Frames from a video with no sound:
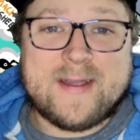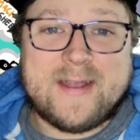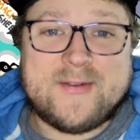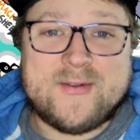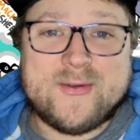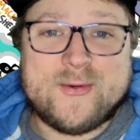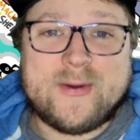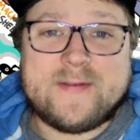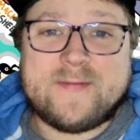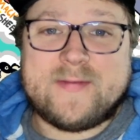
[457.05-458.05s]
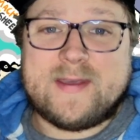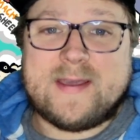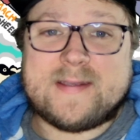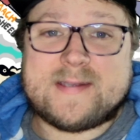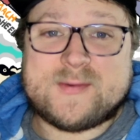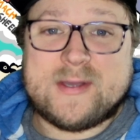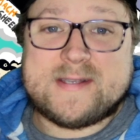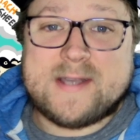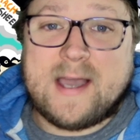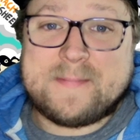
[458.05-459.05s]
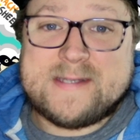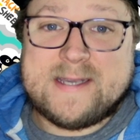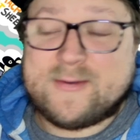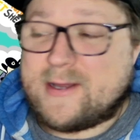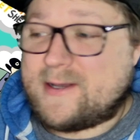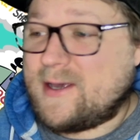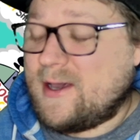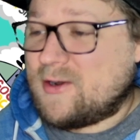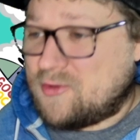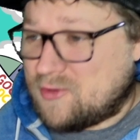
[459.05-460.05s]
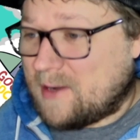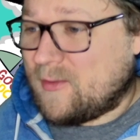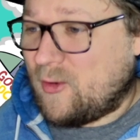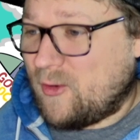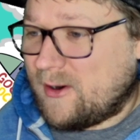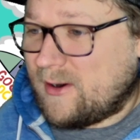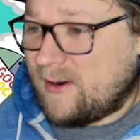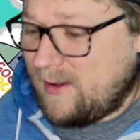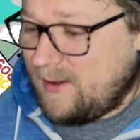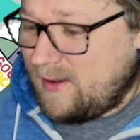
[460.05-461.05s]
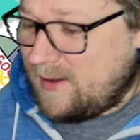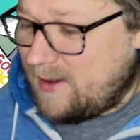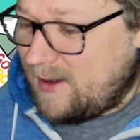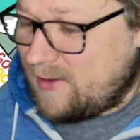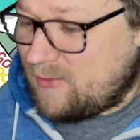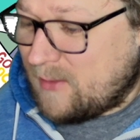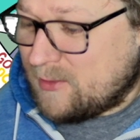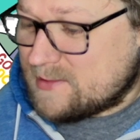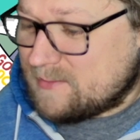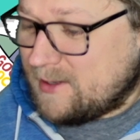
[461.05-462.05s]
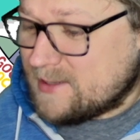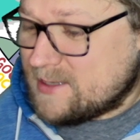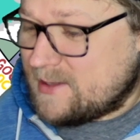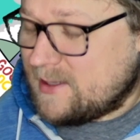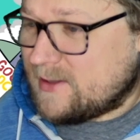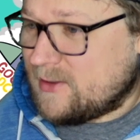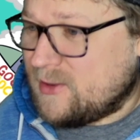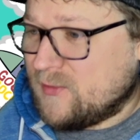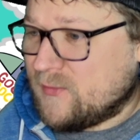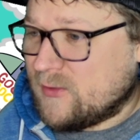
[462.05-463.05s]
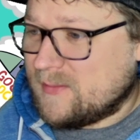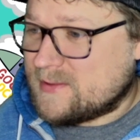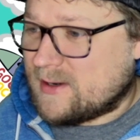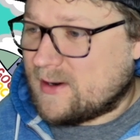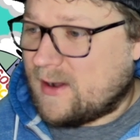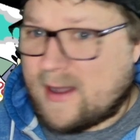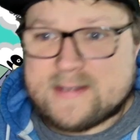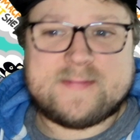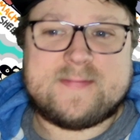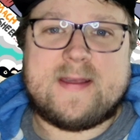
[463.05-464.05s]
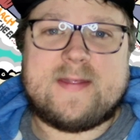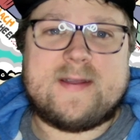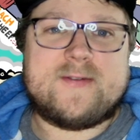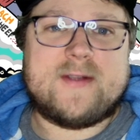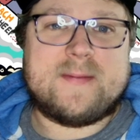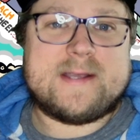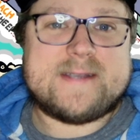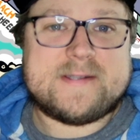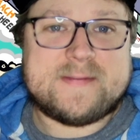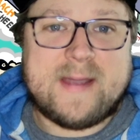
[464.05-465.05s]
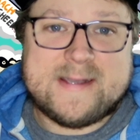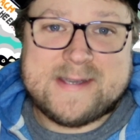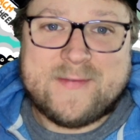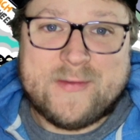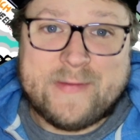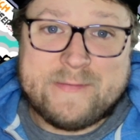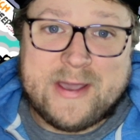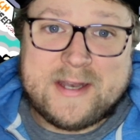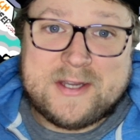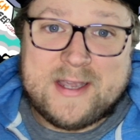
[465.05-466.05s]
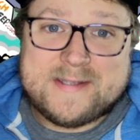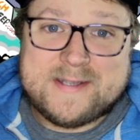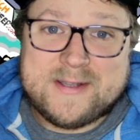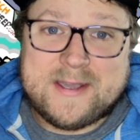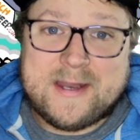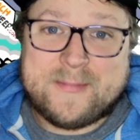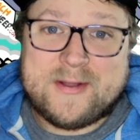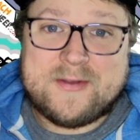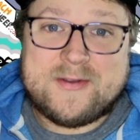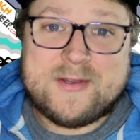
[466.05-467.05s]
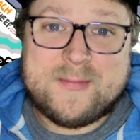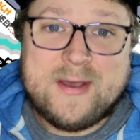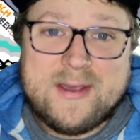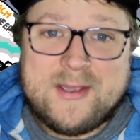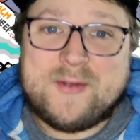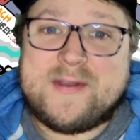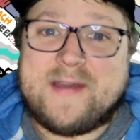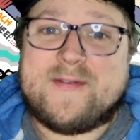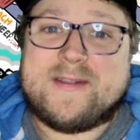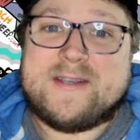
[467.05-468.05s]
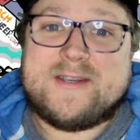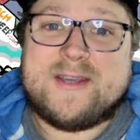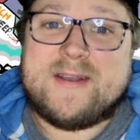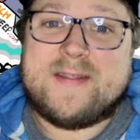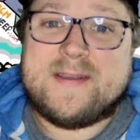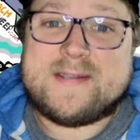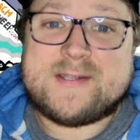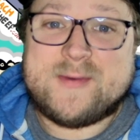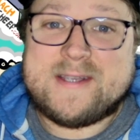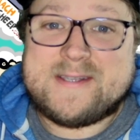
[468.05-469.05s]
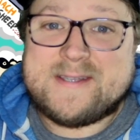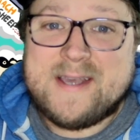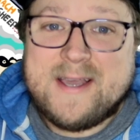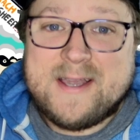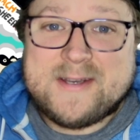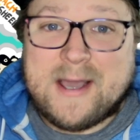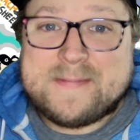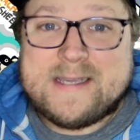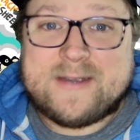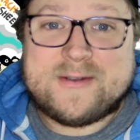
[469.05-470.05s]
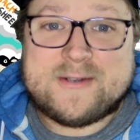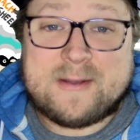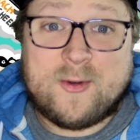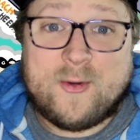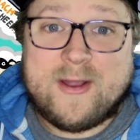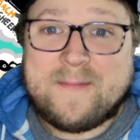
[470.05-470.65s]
I drew one of the Swiss top secret drum corps drummers because I think their uniforms are awesome and their drumming sounds amazing. If you've never had a chance to look it up on YouTube, you definitely should. The Swiss top secret drum corps.